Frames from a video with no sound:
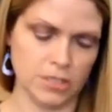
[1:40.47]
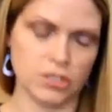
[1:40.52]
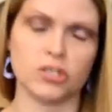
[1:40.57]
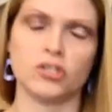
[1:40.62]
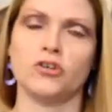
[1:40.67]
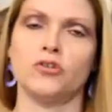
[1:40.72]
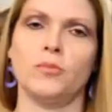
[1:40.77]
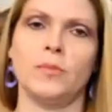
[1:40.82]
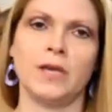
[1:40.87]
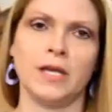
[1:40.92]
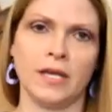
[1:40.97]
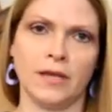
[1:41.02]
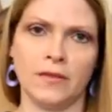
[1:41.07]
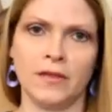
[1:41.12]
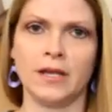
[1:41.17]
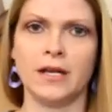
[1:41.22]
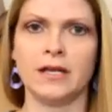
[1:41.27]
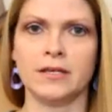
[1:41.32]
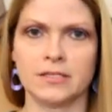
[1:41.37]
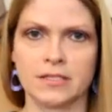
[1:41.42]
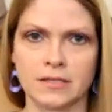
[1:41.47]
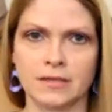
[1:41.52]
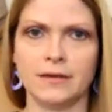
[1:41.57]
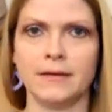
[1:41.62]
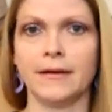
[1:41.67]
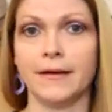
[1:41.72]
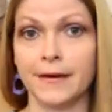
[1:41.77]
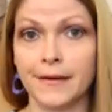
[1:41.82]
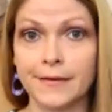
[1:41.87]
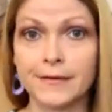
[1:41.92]
so big that it's
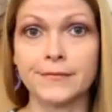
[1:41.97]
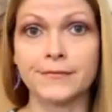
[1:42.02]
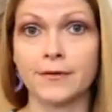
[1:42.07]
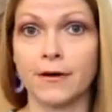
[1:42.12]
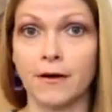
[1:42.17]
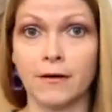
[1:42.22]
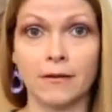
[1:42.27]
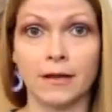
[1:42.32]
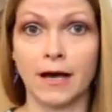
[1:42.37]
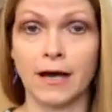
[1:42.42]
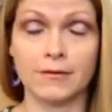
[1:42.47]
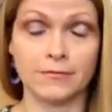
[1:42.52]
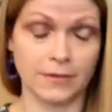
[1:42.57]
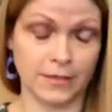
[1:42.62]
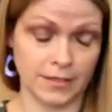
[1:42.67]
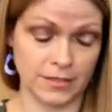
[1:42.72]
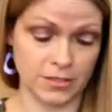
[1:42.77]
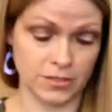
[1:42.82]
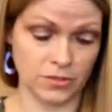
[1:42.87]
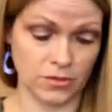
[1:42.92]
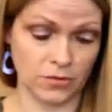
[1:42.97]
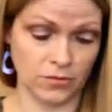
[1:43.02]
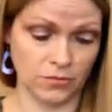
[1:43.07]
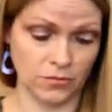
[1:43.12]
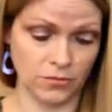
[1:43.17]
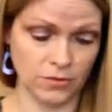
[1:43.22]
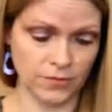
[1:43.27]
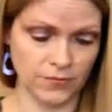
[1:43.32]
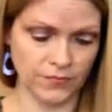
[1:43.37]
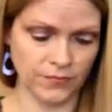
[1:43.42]
gonna fall off on its
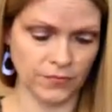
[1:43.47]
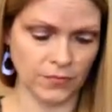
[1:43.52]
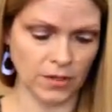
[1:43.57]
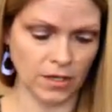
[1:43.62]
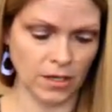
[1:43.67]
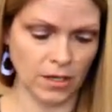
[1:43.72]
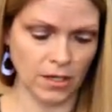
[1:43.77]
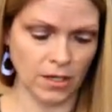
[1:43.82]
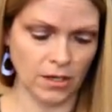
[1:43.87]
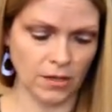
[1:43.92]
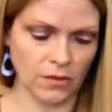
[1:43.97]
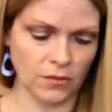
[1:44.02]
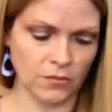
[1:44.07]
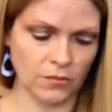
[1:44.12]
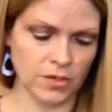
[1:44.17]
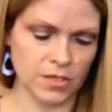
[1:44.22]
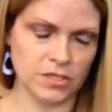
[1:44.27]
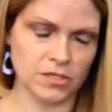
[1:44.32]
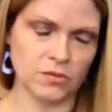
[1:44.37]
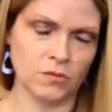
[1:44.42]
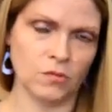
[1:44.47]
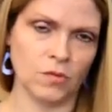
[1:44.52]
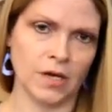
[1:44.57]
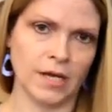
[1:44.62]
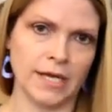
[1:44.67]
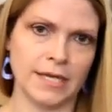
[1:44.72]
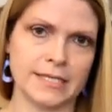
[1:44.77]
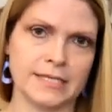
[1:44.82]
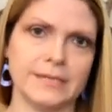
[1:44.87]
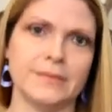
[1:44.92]
own. The reason
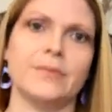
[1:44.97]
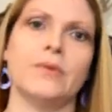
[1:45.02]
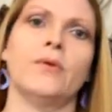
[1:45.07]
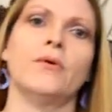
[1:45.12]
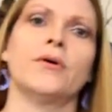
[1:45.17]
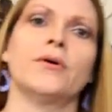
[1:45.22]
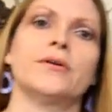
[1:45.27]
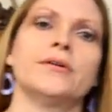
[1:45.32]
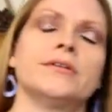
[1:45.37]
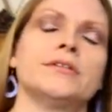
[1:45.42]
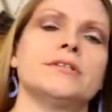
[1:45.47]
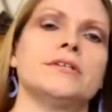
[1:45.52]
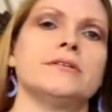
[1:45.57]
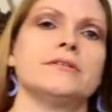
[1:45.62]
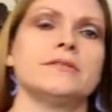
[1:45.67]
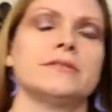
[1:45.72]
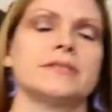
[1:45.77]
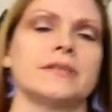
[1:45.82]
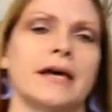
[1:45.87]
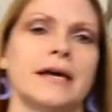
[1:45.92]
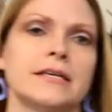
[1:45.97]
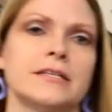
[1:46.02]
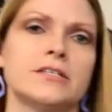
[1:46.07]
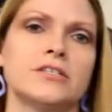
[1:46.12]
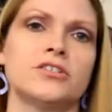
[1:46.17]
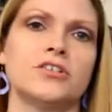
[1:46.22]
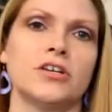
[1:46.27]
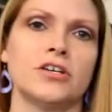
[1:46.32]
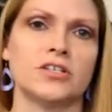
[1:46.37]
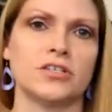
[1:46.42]
why it's important to size
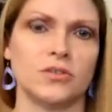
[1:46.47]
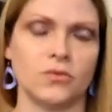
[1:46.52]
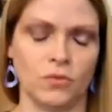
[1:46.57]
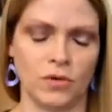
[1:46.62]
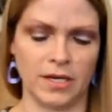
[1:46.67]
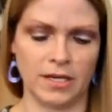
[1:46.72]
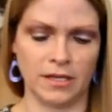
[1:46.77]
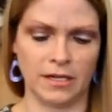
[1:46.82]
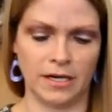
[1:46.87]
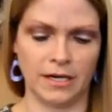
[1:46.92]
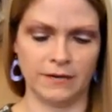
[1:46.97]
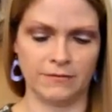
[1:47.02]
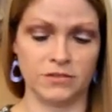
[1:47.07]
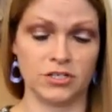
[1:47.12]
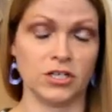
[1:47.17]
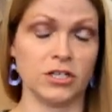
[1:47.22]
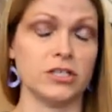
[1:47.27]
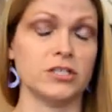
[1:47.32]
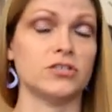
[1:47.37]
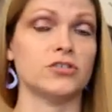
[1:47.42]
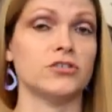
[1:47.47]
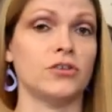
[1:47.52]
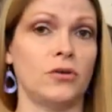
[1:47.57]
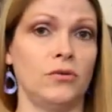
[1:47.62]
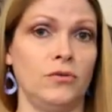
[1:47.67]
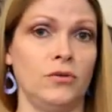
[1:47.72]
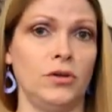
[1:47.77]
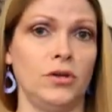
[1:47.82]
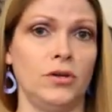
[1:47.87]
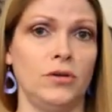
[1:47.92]
adjust the way that I've just
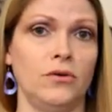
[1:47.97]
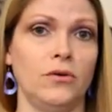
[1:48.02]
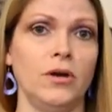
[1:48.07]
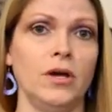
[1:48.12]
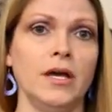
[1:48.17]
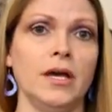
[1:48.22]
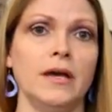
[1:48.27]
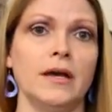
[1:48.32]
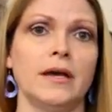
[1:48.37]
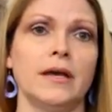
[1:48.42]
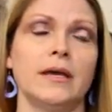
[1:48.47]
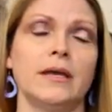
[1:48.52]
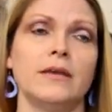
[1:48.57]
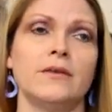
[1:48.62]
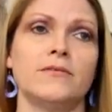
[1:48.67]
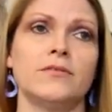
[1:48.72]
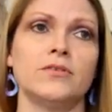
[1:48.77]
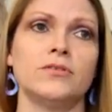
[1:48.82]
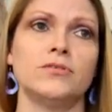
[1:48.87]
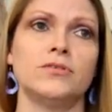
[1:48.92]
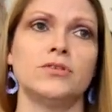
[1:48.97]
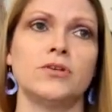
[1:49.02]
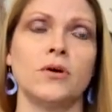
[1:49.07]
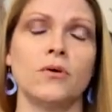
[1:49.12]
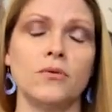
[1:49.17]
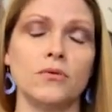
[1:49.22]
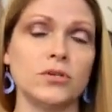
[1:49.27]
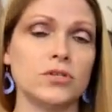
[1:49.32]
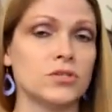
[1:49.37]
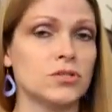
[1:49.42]
shown you, if you
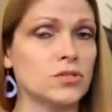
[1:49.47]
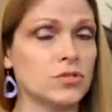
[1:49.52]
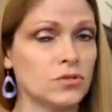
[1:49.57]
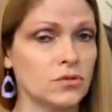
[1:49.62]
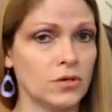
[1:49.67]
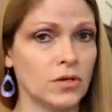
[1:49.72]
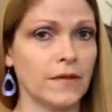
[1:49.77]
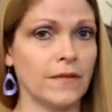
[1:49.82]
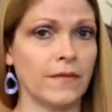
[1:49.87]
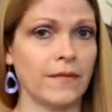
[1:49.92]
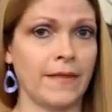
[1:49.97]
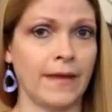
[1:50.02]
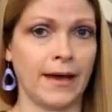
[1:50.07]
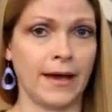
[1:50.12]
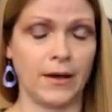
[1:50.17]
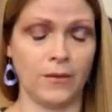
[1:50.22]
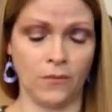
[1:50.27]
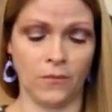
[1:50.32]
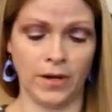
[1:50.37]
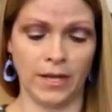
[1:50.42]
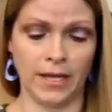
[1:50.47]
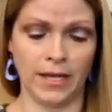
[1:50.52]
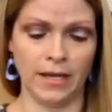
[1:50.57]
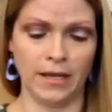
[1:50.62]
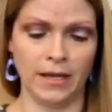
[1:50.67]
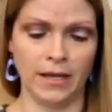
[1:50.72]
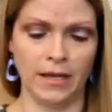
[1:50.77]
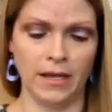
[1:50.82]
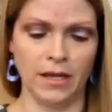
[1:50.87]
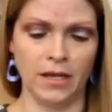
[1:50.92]
don't do it that
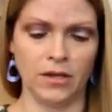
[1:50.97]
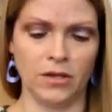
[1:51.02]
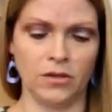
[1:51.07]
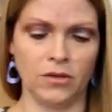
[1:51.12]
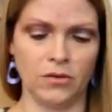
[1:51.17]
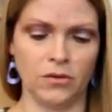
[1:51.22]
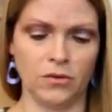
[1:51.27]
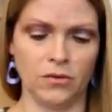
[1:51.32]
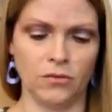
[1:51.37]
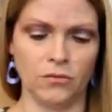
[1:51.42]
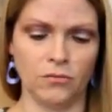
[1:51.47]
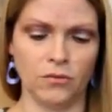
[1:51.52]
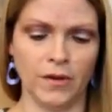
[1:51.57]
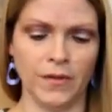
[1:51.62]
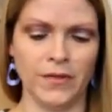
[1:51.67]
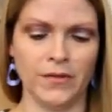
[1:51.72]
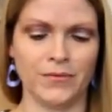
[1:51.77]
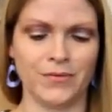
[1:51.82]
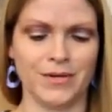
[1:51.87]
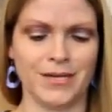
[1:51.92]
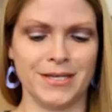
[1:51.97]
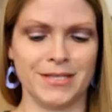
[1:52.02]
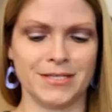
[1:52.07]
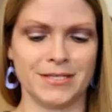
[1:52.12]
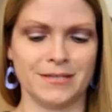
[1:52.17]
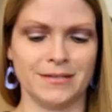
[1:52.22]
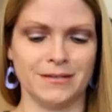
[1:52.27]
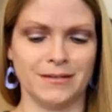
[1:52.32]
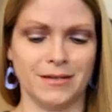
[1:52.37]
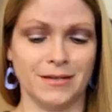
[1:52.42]
way, you run the
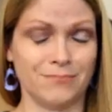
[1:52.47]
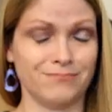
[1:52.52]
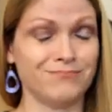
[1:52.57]
risk